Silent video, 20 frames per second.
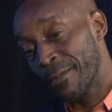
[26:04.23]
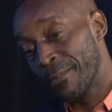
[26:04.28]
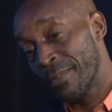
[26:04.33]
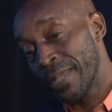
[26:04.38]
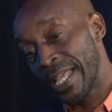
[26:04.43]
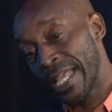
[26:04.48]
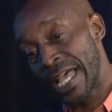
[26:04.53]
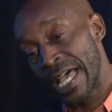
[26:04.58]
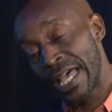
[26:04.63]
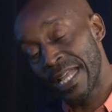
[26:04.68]

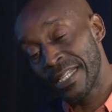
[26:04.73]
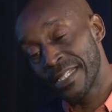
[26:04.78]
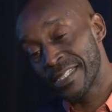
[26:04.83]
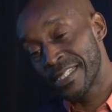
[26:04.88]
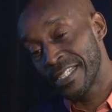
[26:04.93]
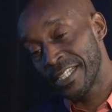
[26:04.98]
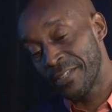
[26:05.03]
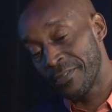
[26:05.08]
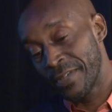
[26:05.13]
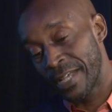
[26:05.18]
man,
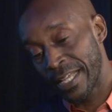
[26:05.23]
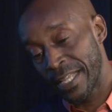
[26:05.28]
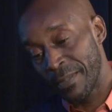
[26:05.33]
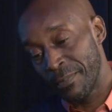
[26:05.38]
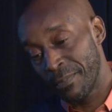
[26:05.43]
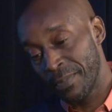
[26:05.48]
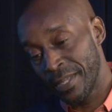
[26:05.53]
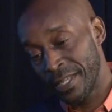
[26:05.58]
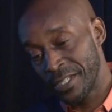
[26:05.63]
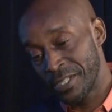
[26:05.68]
honestly, if I can
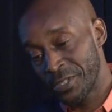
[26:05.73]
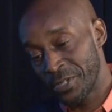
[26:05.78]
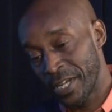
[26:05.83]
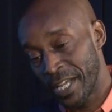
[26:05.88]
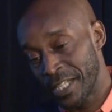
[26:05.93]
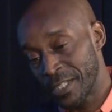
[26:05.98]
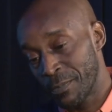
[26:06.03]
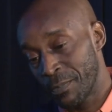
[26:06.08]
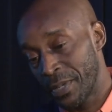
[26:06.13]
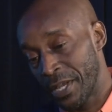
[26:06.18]
be
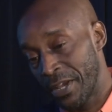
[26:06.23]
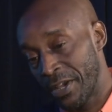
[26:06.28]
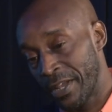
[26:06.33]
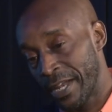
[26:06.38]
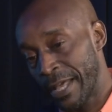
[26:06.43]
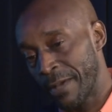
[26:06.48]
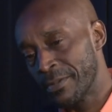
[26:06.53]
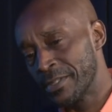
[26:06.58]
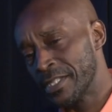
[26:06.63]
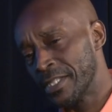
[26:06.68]
transparent,
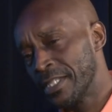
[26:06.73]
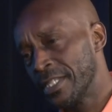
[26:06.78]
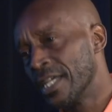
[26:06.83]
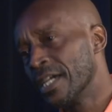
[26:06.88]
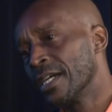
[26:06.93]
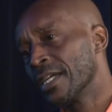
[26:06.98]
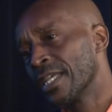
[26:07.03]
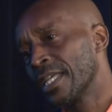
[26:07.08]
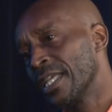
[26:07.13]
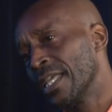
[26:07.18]
I was a
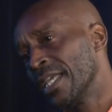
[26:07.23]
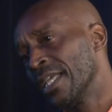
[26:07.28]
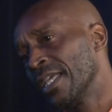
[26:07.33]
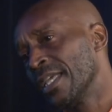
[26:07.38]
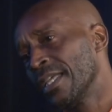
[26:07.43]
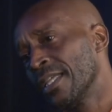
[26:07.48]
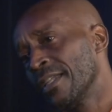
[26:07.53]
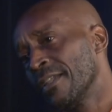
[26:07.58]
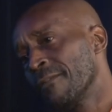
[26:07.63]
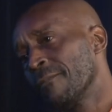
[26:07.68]
young
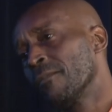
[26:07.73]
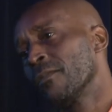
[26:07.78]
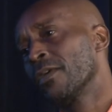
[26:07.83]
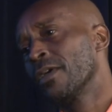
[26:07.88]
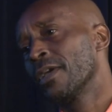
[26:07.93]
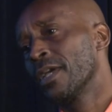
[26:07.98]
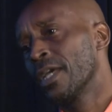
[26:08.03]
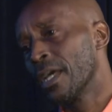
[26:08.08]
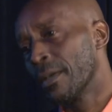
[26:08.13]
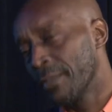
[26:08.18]
kid
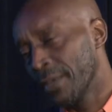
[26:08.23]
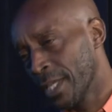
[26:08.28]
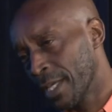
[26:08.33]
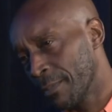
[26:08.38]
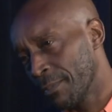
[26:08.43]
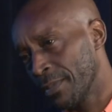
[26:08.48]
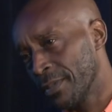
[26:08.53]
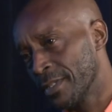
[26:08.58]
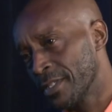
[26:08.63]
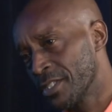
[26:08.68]
coming
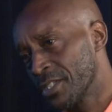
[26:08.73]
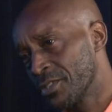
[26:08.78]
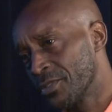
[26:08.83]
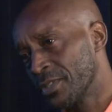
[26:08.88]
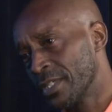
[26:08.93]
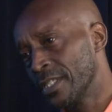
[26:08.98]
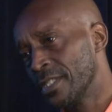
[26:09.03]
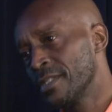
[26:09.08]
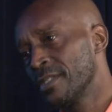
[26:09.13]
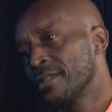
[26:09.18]
up in the
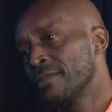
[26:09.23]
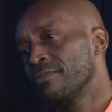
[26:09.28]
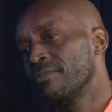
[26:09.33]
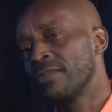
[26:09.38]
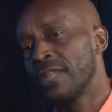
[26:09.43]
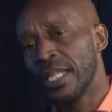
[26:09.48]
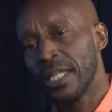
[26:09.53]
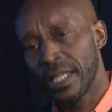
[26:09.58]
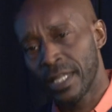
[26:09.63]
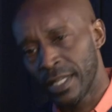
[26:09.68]
streets
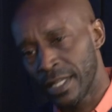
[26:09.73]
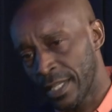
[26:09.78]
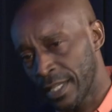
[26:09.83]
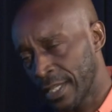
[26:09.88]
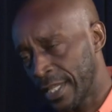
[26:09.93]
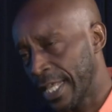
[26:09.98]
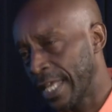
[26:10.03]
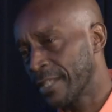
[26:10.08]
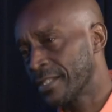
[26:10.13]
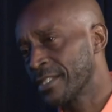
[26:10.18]
thinking that
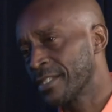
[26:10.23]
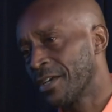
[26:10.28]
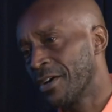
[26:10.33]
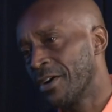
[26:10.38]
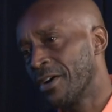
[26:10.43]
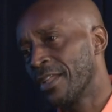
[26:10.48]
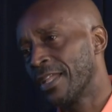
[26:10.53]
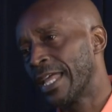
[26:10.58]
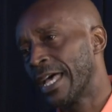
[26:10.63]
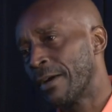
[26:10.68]
that's
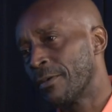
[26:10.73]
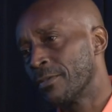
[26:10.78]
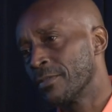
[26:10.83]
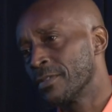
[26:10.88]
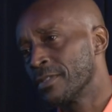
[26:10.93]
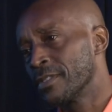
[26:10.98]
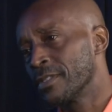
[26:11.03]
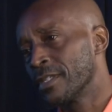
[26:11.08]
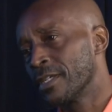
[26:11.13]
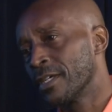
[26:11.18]
all I
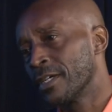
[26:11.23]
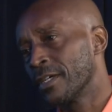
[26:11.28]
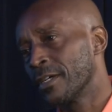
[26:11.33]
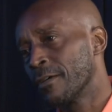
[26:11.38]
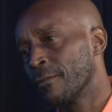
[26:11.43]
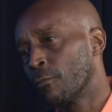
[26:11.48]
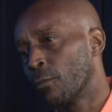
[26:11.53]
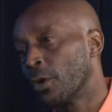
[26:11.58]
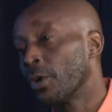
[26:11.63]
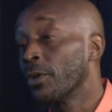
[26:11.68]
was
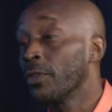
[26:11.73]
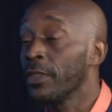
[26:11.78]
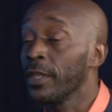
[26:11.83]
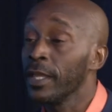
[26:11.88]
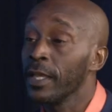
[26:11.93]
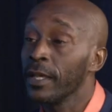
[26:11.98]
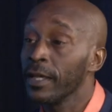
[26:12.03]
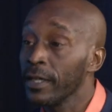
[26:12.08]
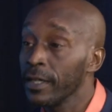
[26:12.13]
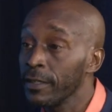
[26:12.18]

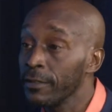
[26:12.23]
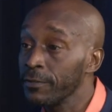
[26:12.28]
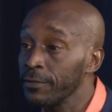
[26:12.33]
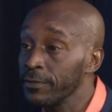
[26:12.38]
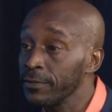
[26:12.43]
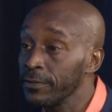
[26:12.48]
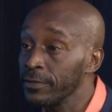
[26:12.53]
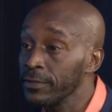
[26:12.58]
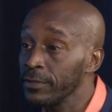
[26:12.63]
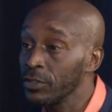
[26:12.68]
worthy of,
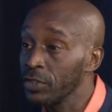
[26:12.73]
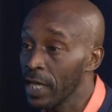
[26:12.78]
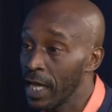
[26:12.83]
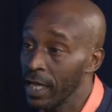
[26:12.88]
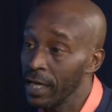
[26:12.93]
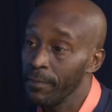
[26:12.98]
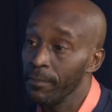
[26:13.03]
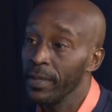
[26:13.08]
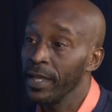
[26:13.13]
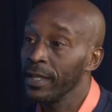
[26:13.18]
trying
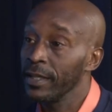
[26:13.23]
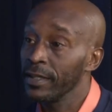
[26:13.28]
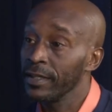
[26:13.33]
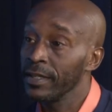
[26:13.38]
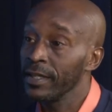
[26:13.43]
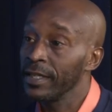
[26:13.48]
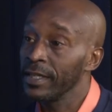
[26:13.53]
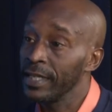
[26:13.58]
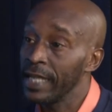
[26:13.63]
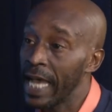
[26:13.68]
to make
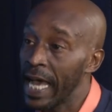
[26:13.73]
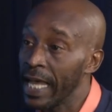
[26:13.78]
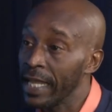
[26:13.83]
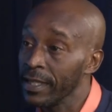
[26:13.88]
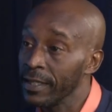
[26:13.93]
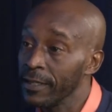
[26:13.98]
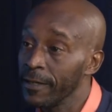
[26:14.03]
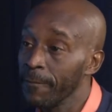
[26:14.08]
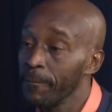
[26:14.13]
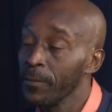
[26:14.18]
a
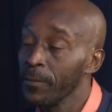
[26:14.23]
dollar.